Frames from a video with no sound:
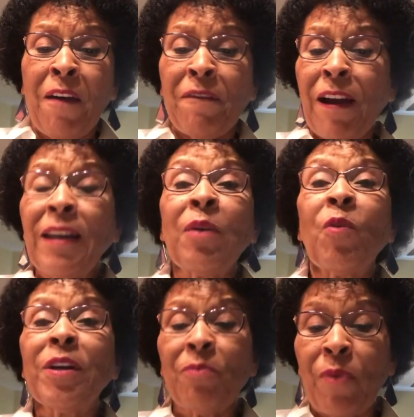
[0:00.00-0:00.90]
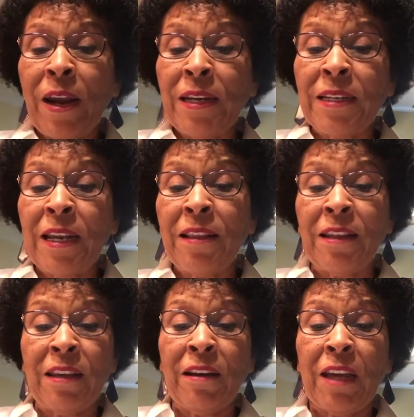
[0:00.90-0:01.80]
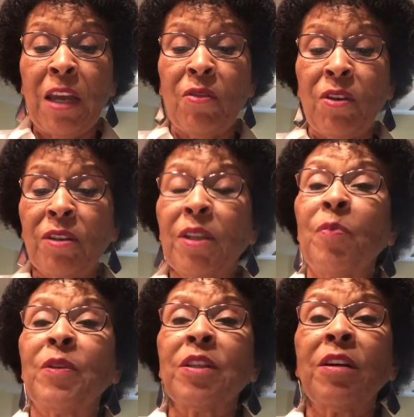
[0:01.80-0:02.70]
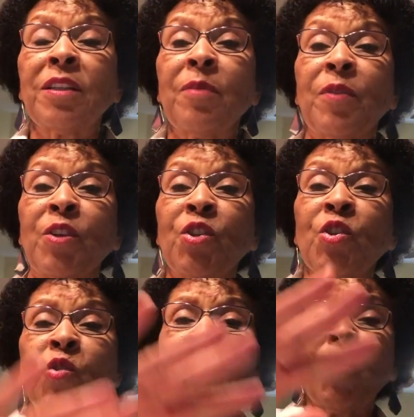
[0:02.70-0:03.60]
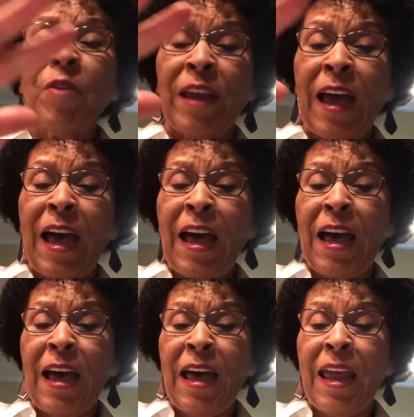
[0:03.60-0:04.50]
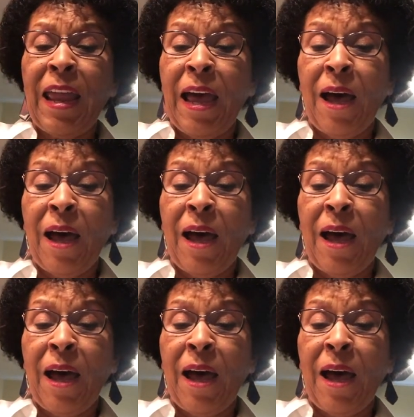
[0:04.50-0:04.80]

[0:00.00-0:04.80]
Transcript: Finally, one bright day, the young eagle looked up and saw something soaring high